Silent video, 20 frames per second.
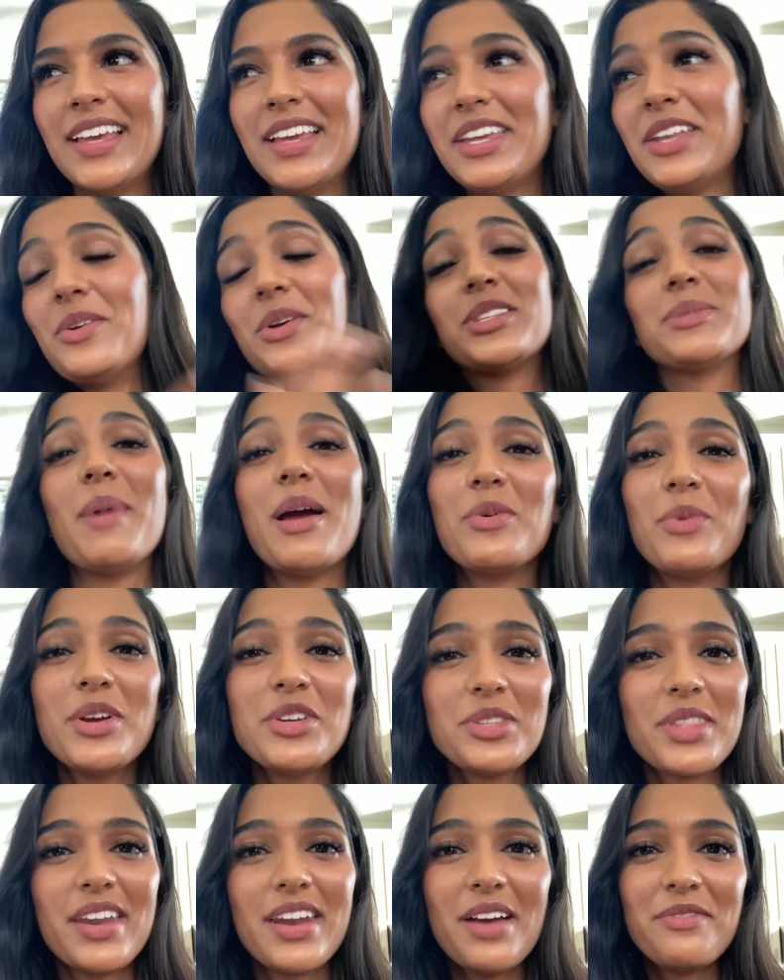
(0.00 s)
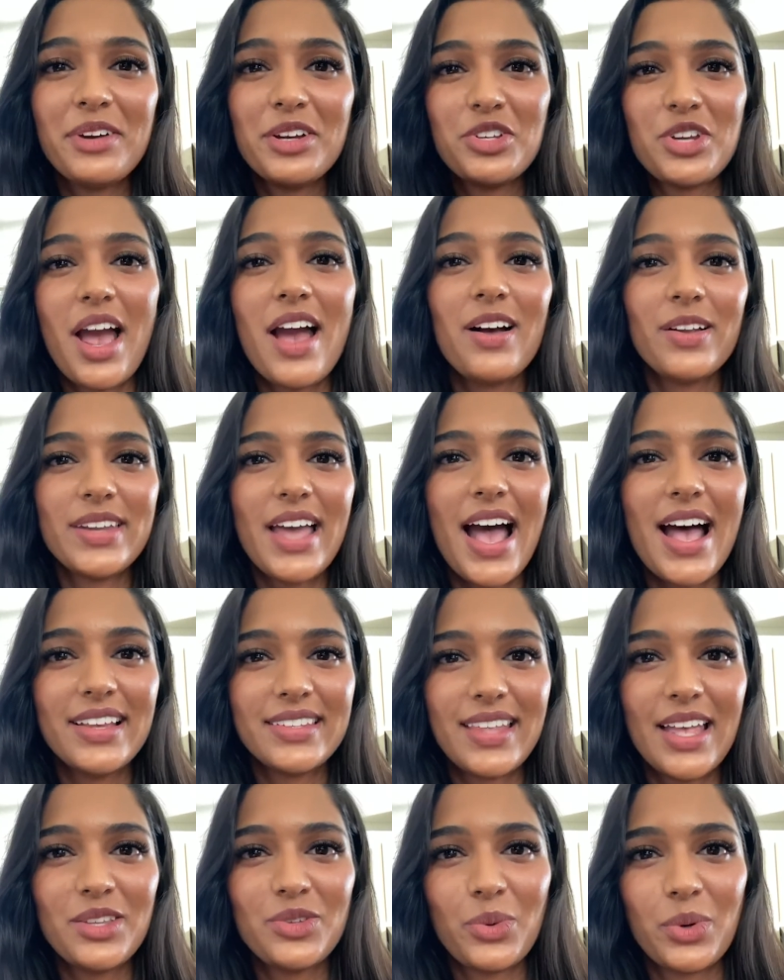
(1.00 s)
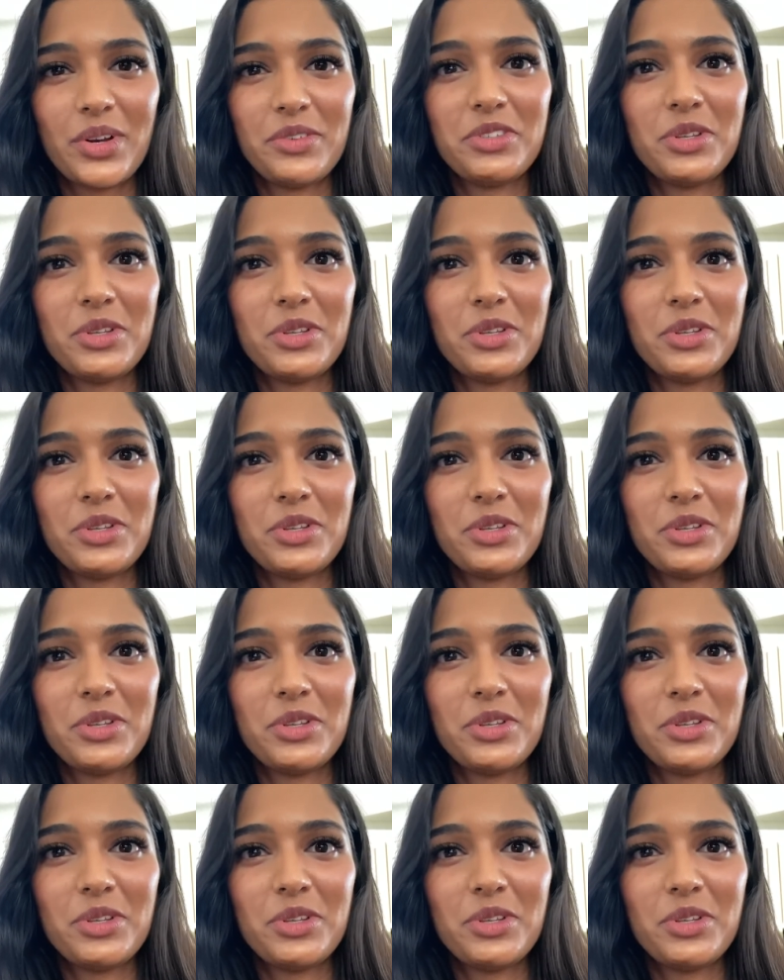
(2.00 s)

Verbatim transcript: you know it's my wish that every child has that sort of